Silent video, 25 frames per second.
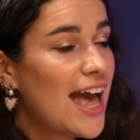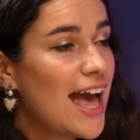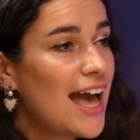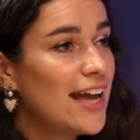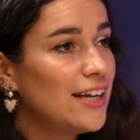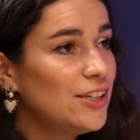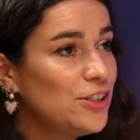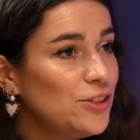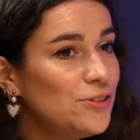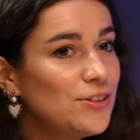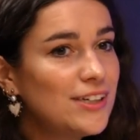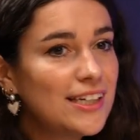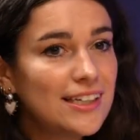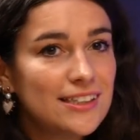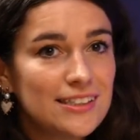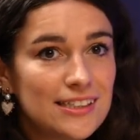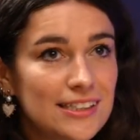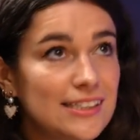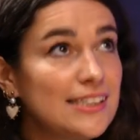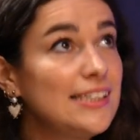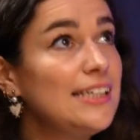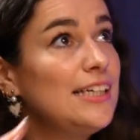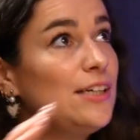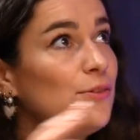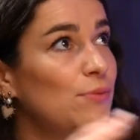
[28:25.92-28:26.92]
and you can
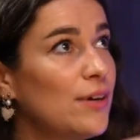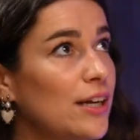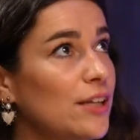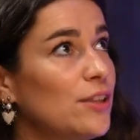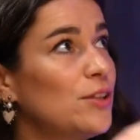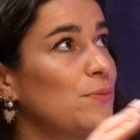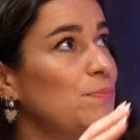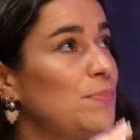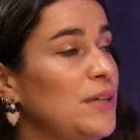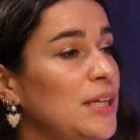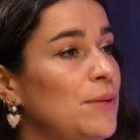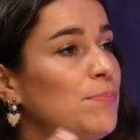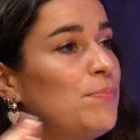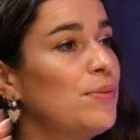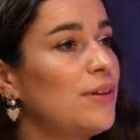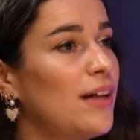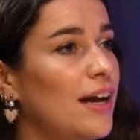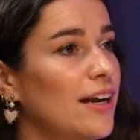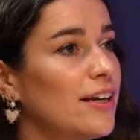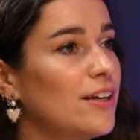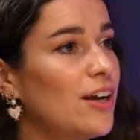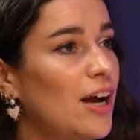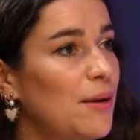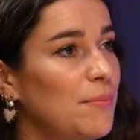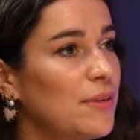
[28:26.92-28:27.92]
see where the people
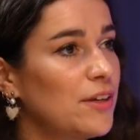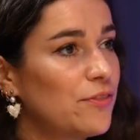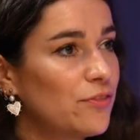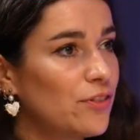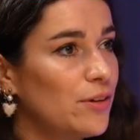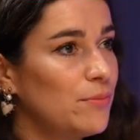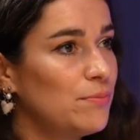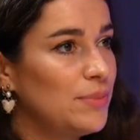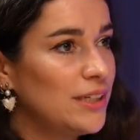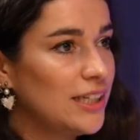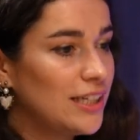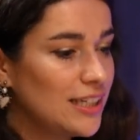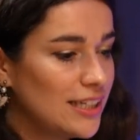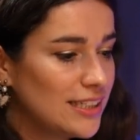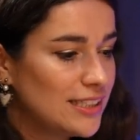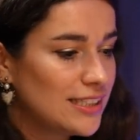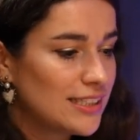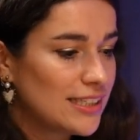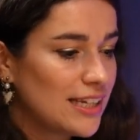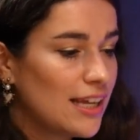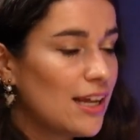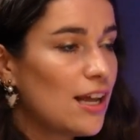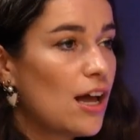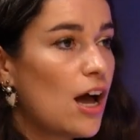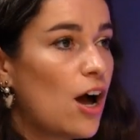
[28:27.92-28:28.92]
are coming from
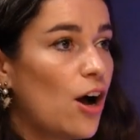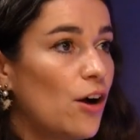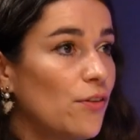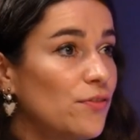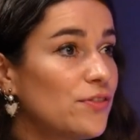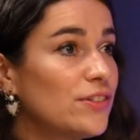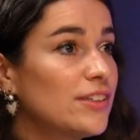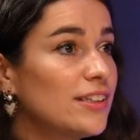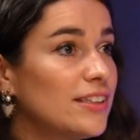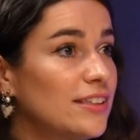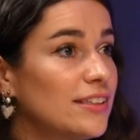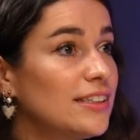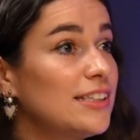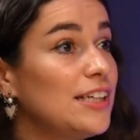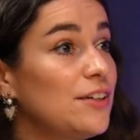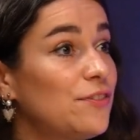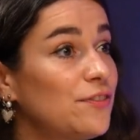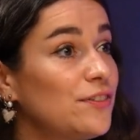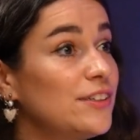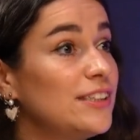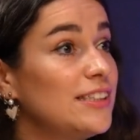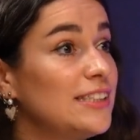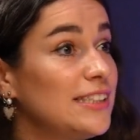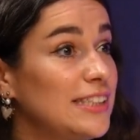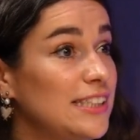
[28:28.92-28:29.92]
because of the
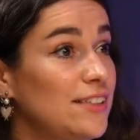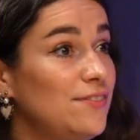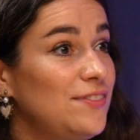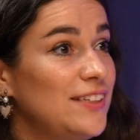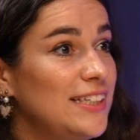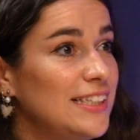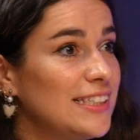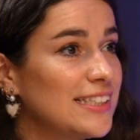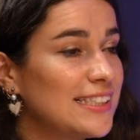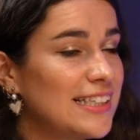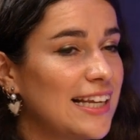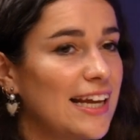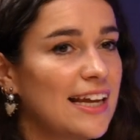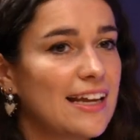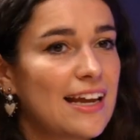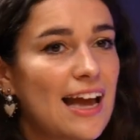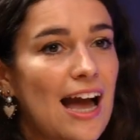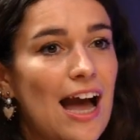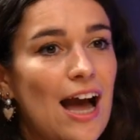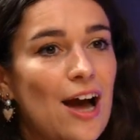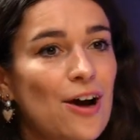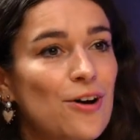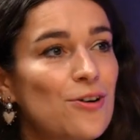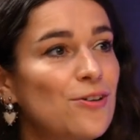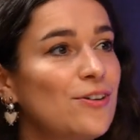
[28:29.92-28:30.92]
different CVs,
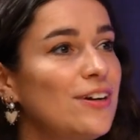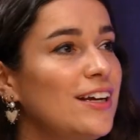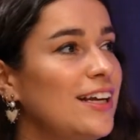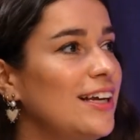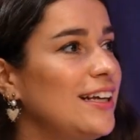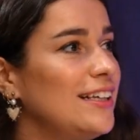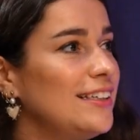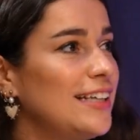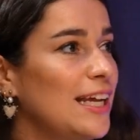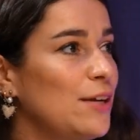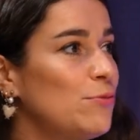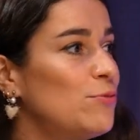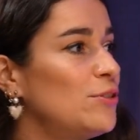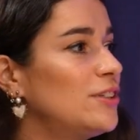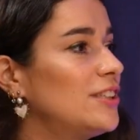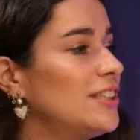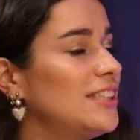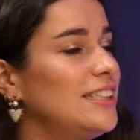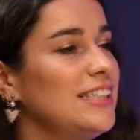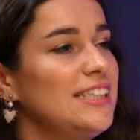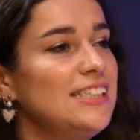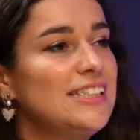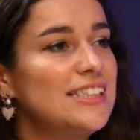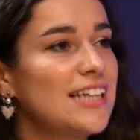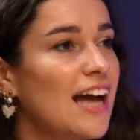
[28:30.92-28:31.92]
how they would
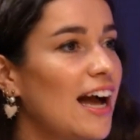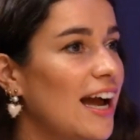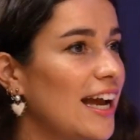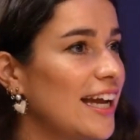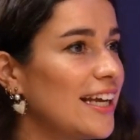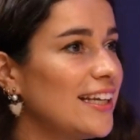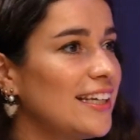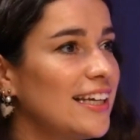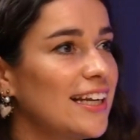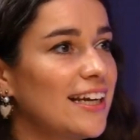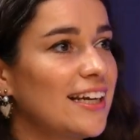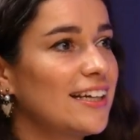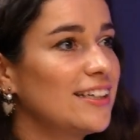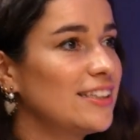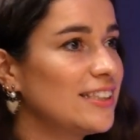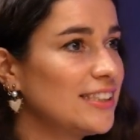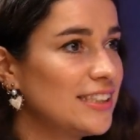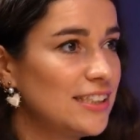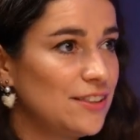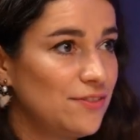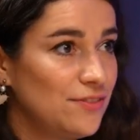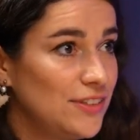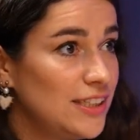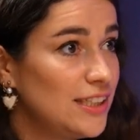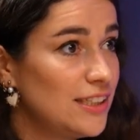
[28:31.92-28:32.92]
design their
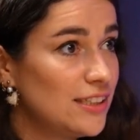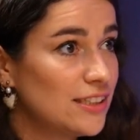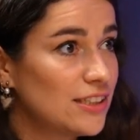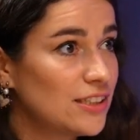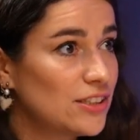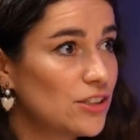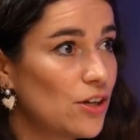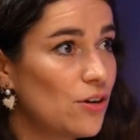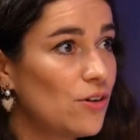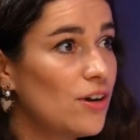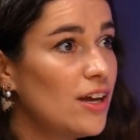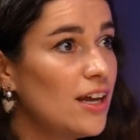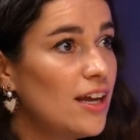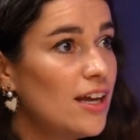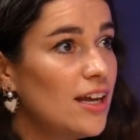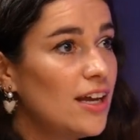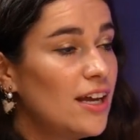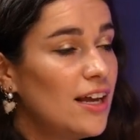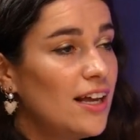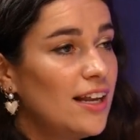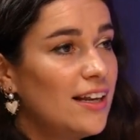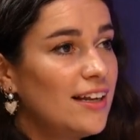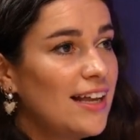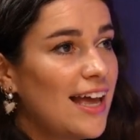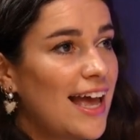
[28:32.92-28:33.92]
CVs. So
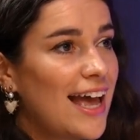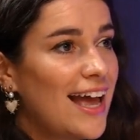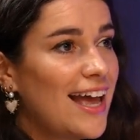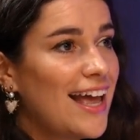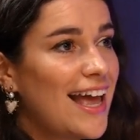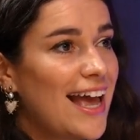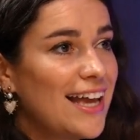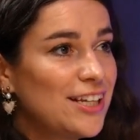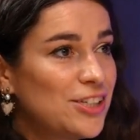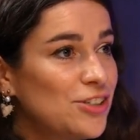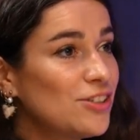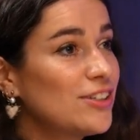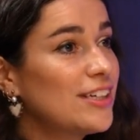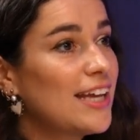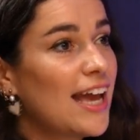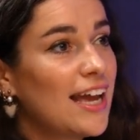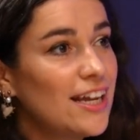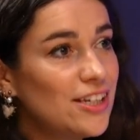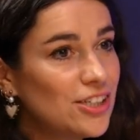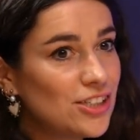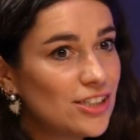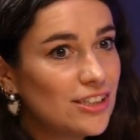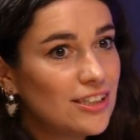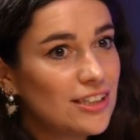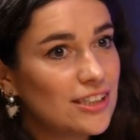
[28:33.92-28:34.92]

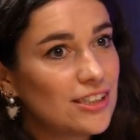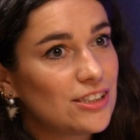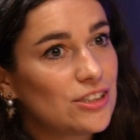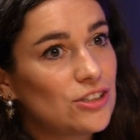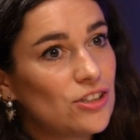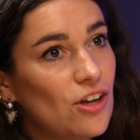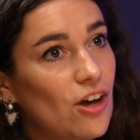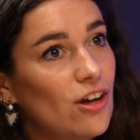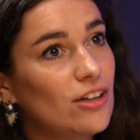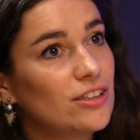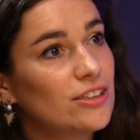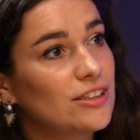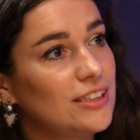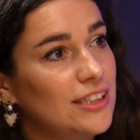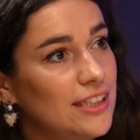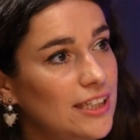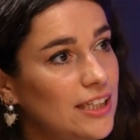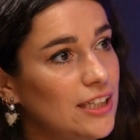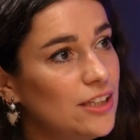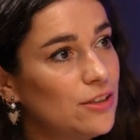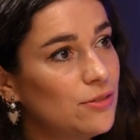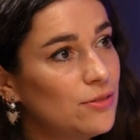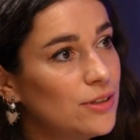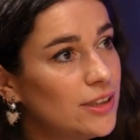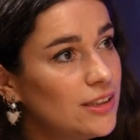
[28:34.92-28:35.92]
education is not
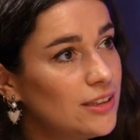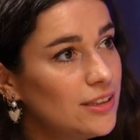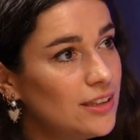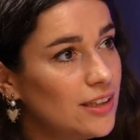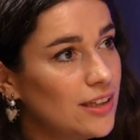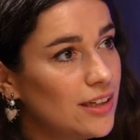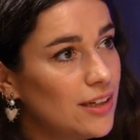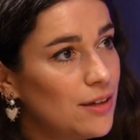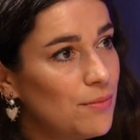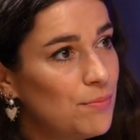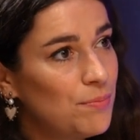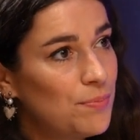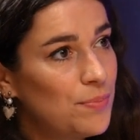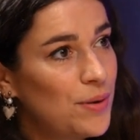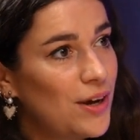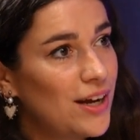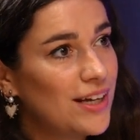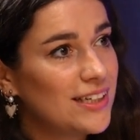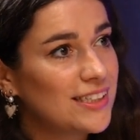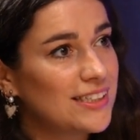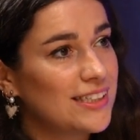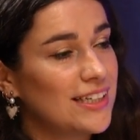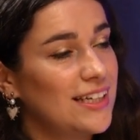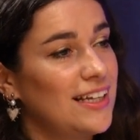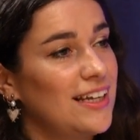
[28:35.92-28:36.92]
equal,
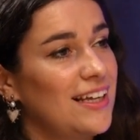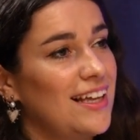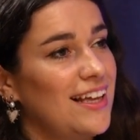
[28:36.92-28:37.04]
but